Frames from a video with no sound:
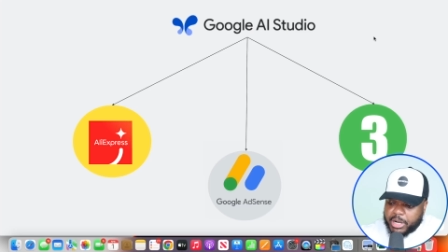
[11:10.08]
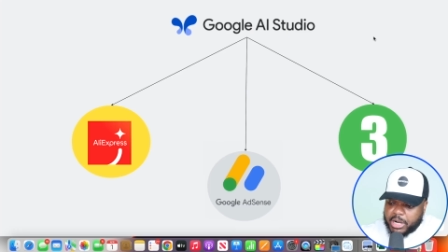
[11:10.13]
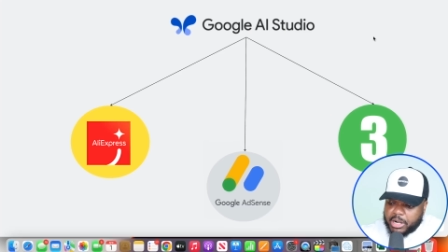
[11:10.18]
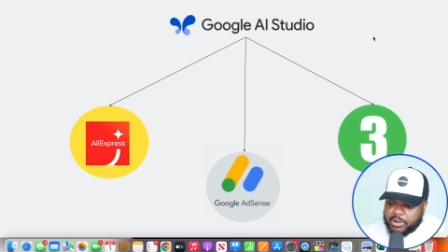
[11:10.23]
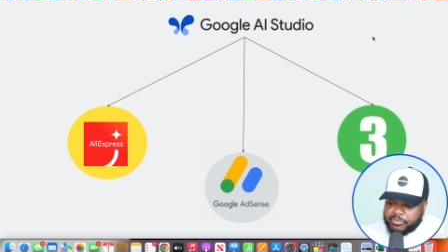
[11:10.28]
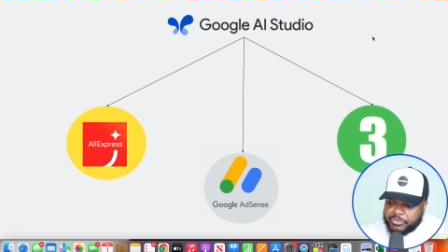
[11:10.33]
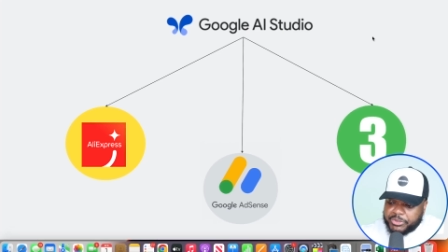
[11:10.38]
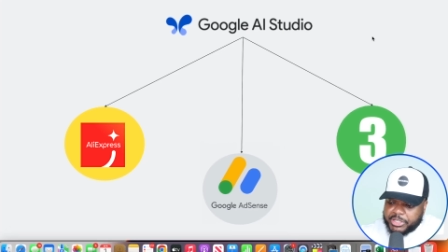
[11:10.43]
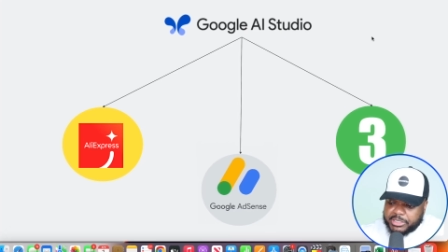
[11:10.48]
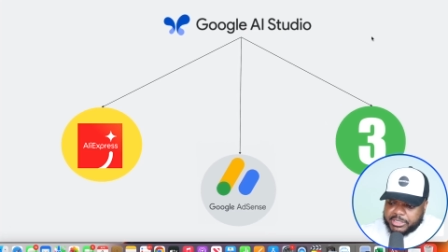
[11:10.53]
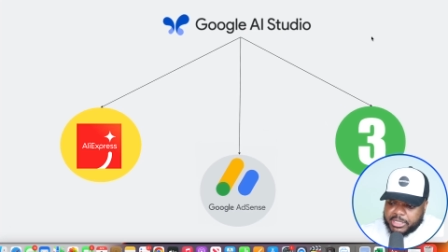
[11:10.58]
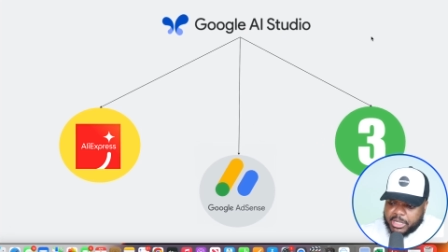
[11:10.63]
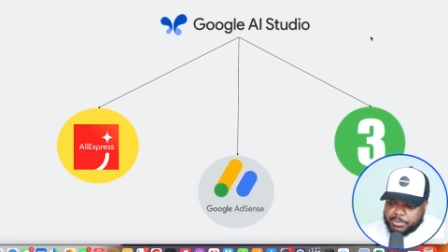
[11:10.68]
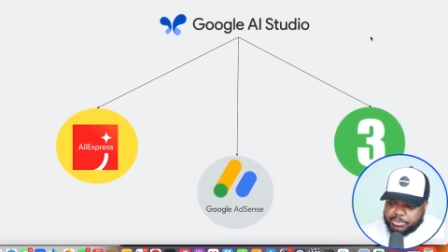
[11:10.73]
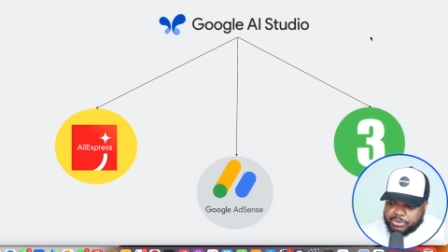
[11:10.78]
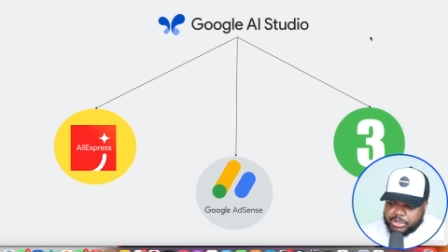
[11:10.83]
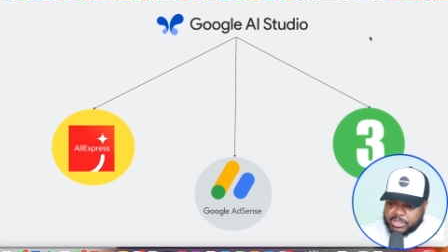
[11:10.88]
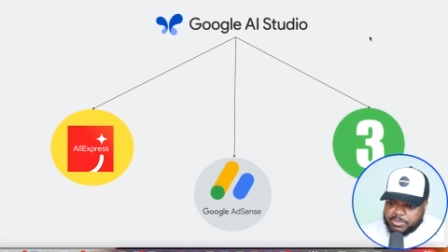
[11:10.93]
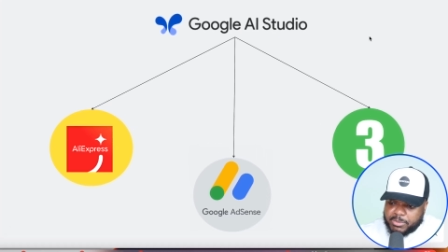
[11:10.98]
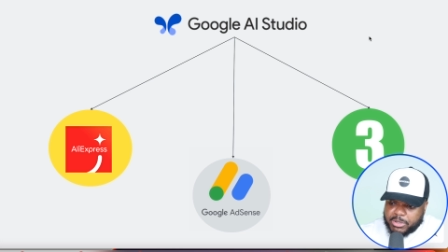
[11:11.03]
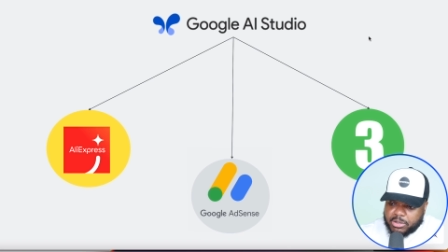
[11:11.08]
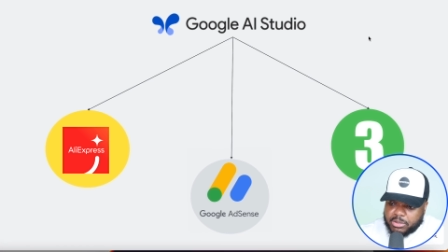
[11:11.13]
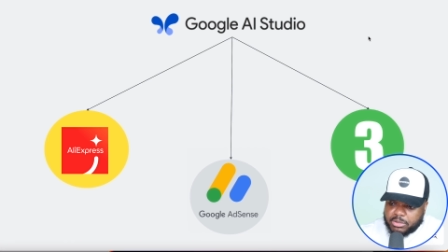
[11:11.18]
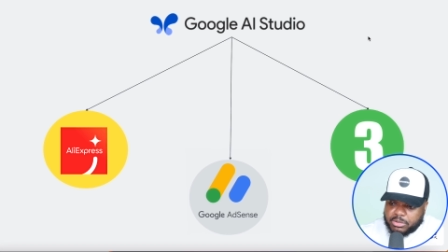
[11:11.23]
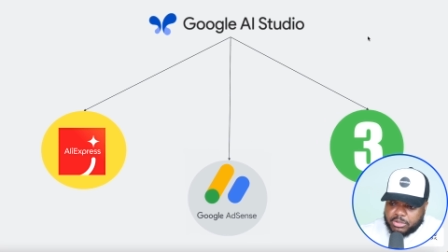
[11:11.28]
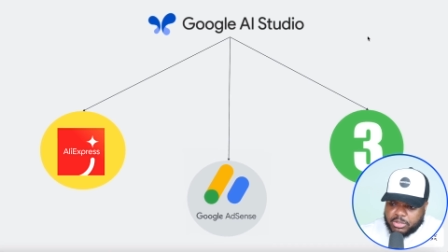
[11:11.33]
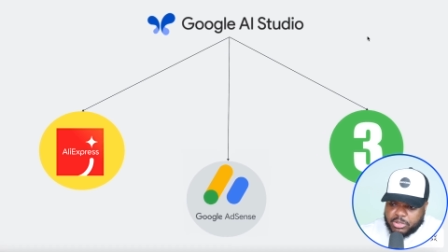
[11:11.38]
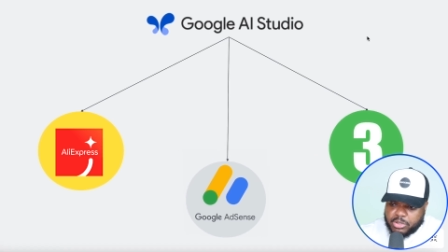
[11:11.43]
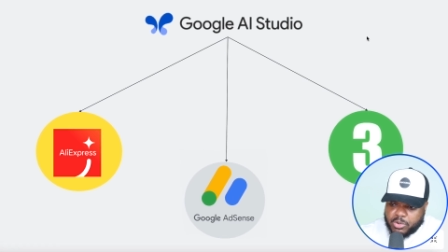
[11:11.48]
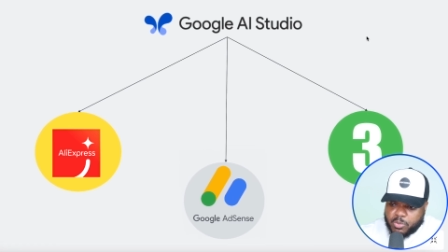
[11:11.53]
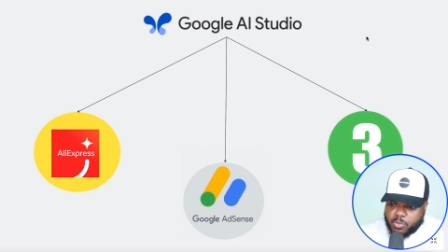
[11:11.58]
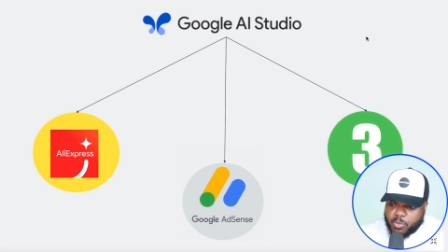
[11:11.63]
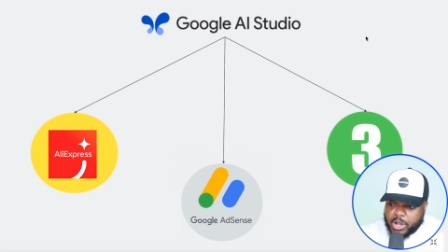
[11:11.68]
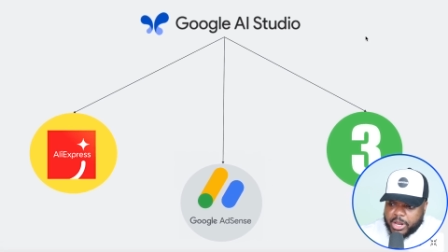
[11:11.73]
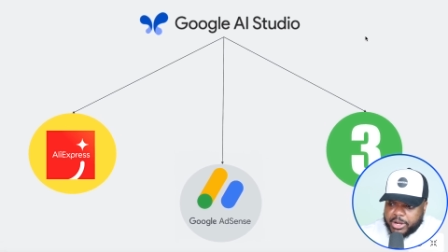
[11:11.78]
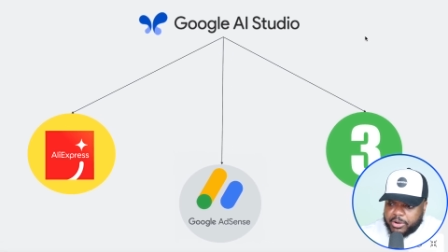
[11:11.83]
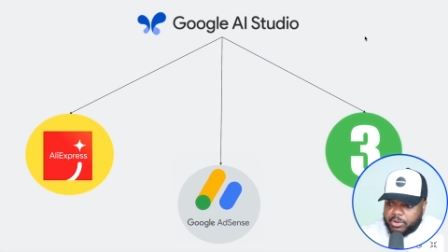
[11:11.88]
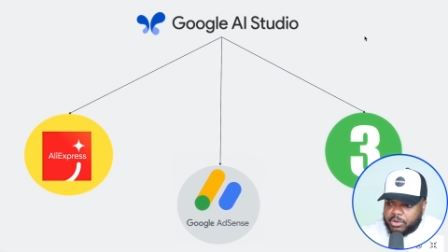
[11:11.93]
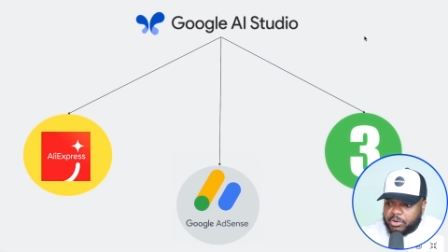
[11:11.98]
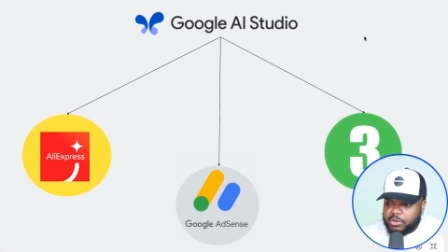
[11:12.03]
But this now brings me on to
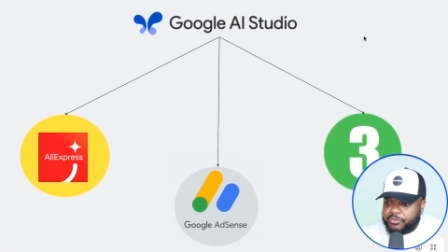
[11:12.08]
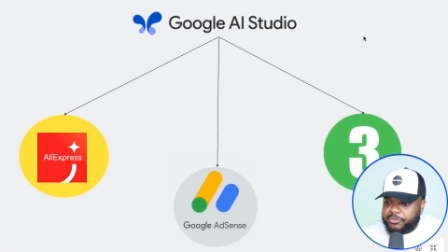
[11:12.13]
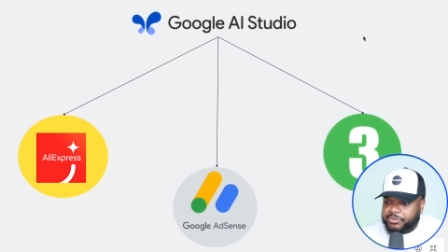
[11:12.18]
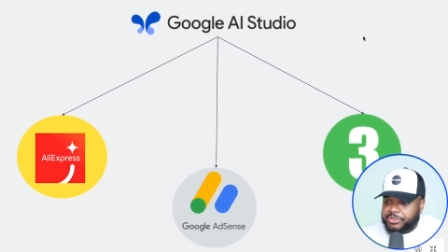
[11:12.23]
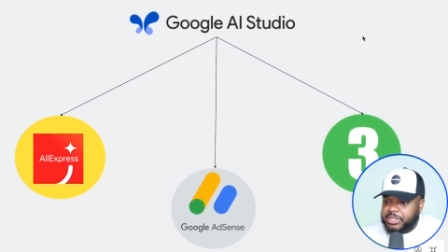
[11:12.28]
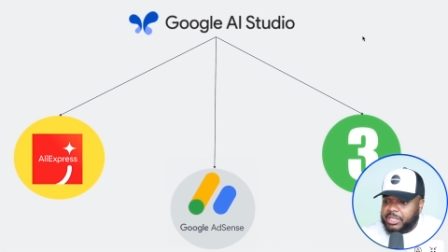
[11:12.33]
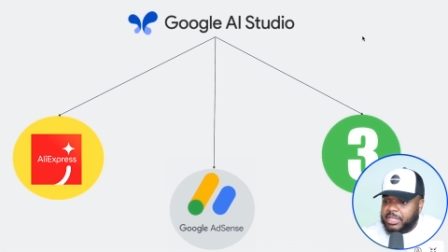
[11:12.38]
one of